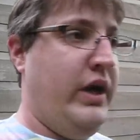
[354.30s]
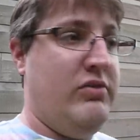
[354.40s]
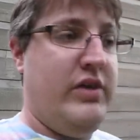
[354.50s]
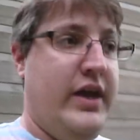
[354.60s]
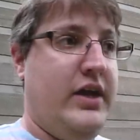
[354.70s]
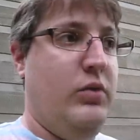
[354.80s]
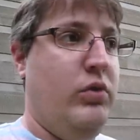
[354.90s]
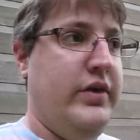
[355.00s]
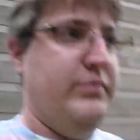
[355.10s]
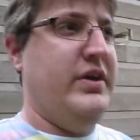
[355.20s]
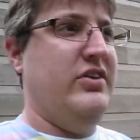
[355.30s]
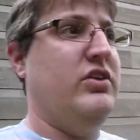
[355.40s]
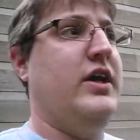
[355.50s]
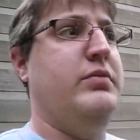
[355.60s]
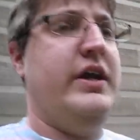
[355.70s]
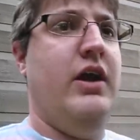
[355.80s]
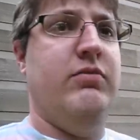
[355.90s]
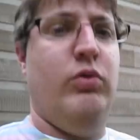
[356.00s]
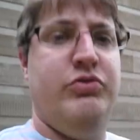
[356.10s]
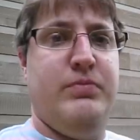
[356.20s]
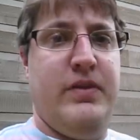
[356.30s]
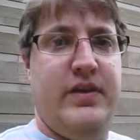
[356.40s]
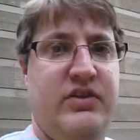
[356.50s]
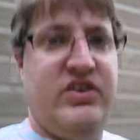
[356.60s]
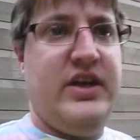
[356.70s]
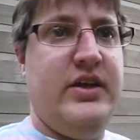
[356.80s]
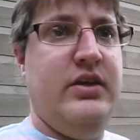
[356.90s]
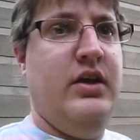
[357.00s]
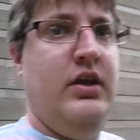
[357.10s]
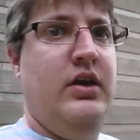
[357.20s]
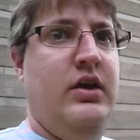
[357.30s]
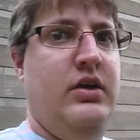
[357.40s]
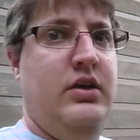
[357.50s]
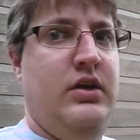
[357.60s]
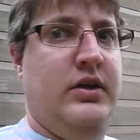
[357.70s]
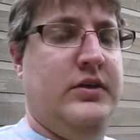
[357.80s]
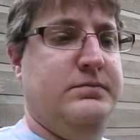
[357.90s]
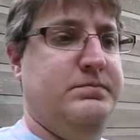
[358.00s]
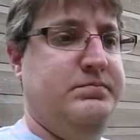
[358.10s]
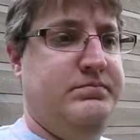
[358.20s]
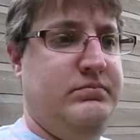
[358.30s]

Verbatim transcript: whatever the heck I wanted because i got to be careful with some of the things I eat um,